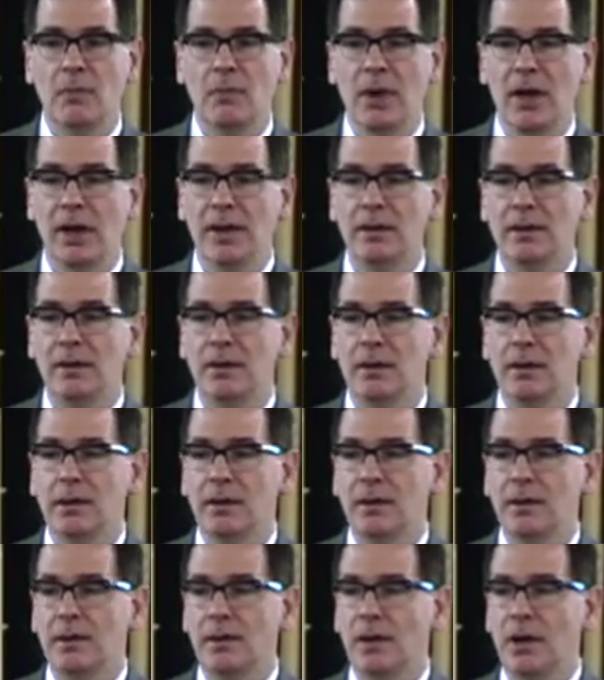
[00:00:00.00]
But,
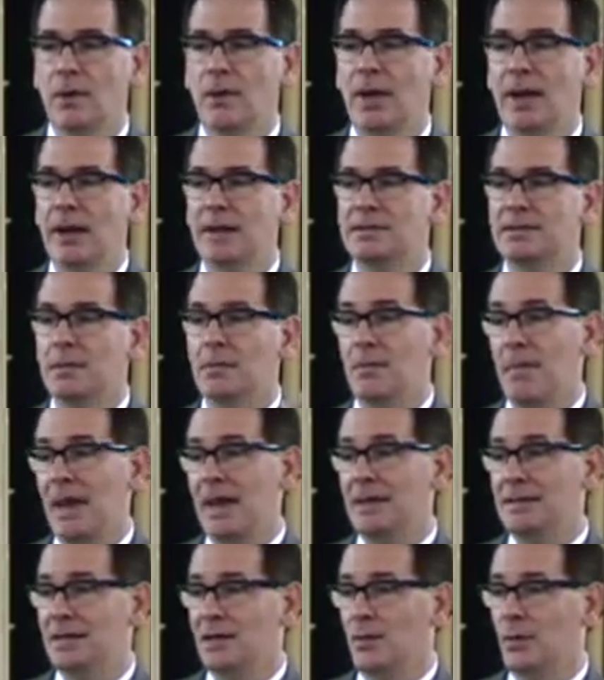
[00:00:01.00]
and it's
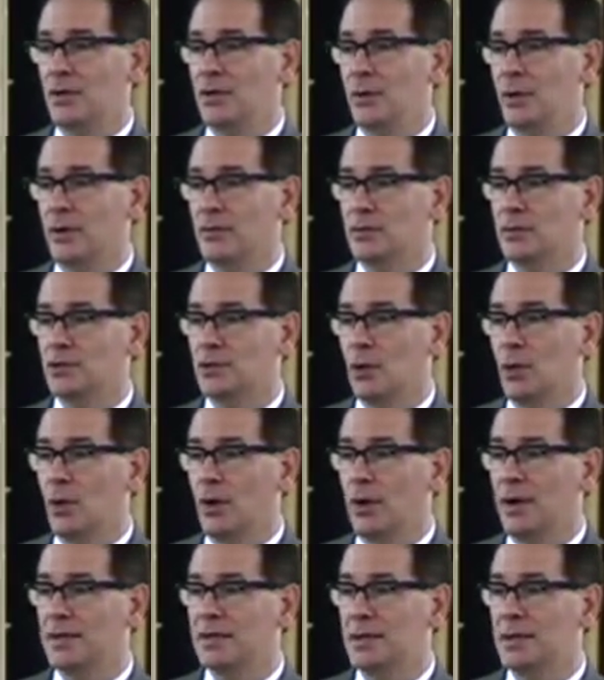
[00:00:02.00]
amazing when you hear the
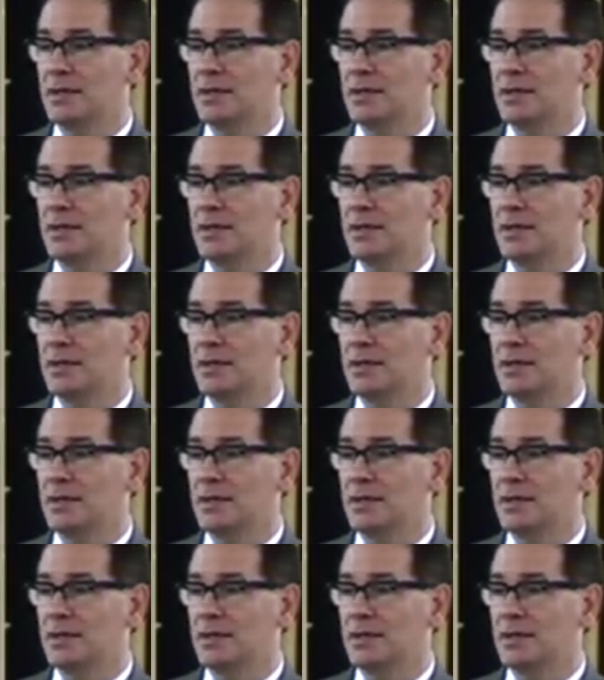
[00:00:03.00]
stories,